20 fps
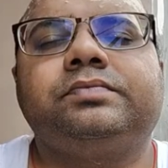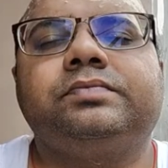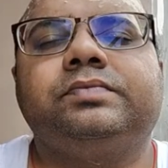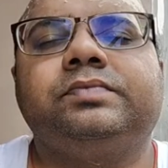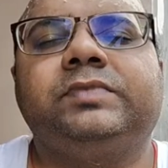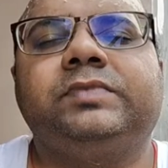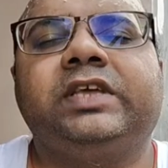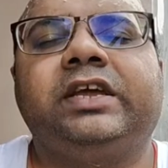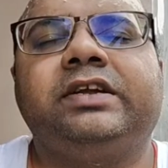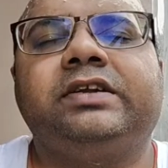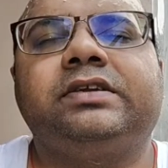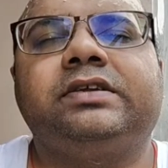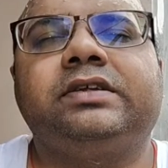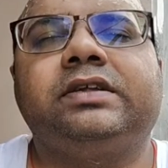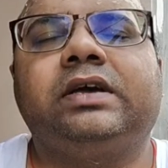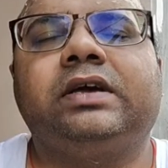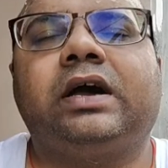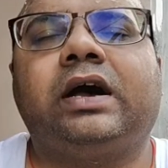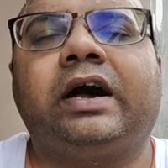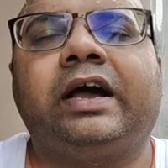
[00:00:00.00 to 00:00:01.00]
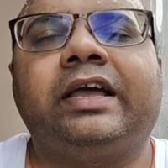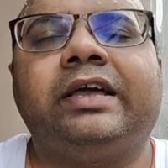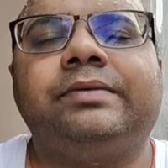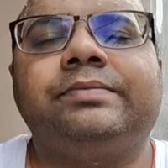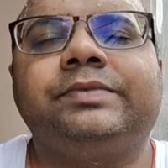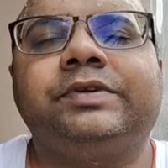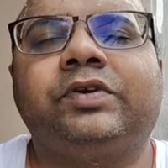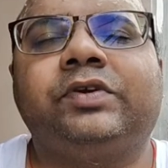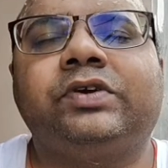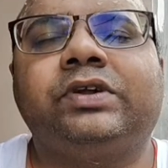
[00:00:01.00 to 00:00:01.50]
that I am
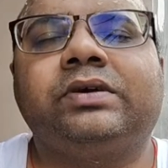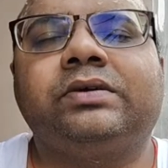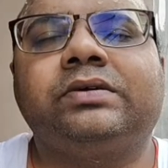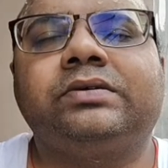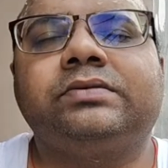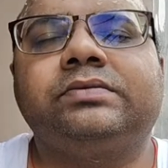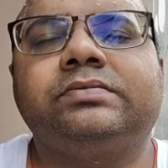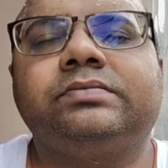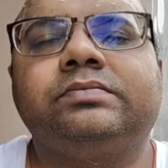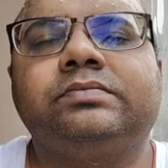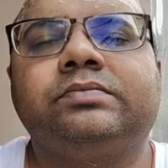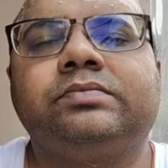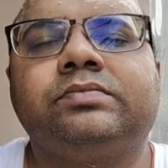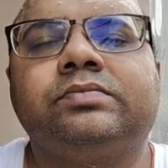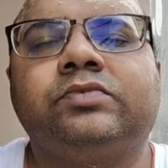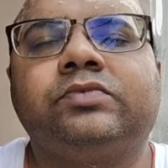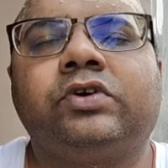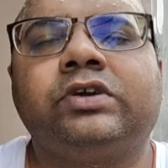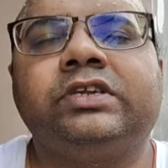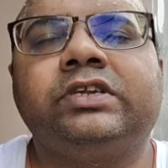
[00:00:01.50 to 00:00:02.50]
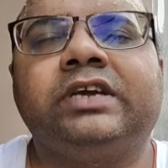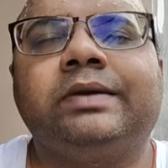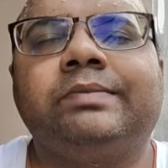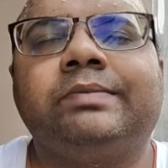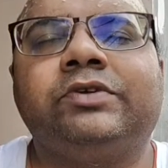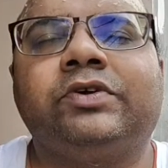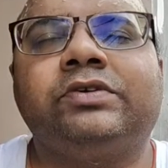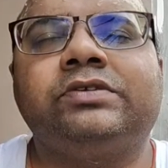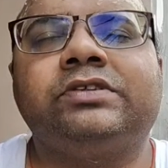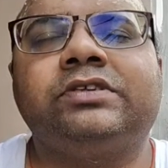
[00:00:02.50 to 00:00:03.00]
not a body, I am
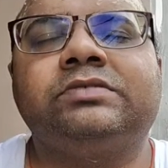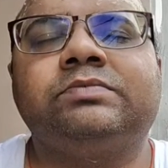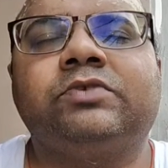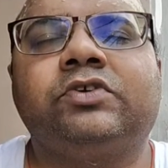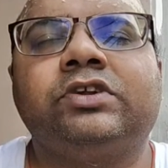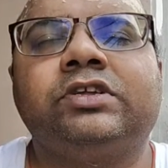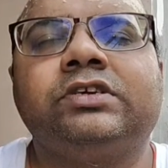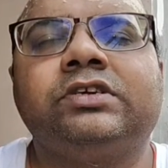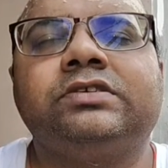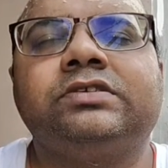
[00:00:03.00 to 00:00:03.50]
not this body,